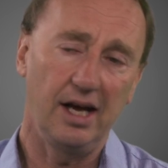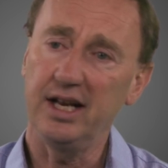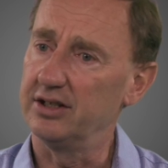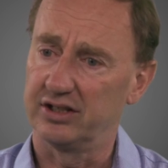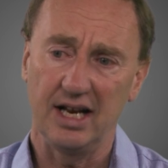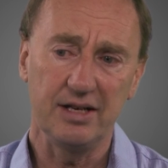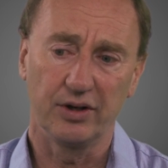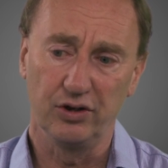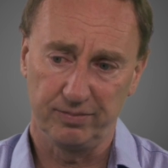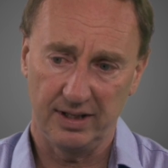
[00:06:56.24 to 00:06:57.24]
It is, and
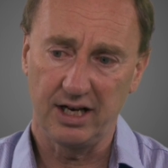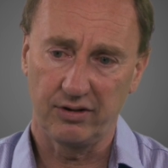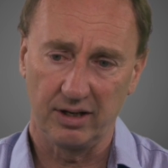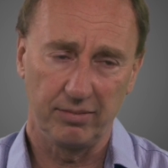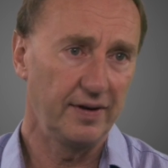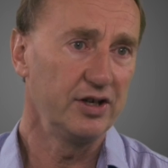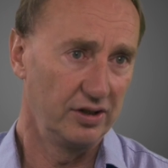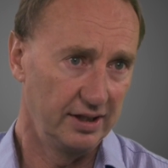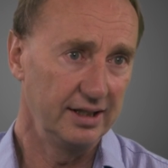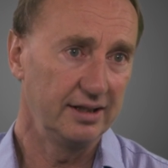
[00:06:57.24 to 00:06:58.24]
anyone who's played cricket
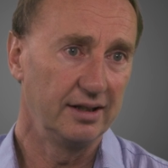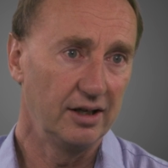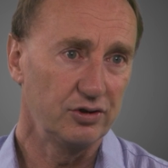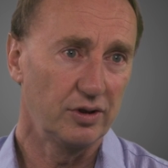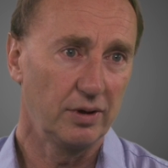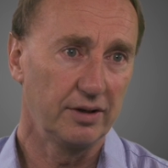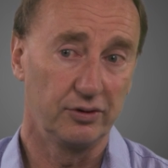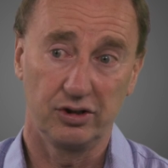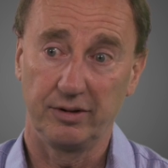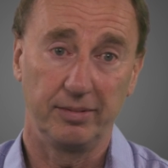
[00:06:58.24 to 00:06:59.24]
professionally knows what a
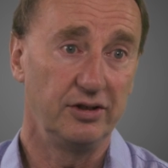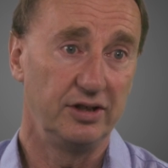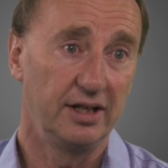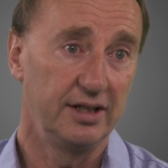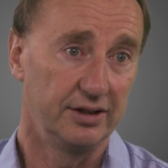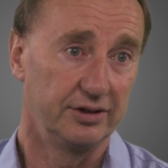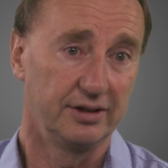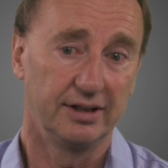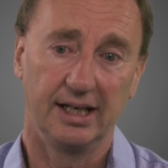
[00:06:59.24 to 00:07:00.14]
wonderful job the PCA does,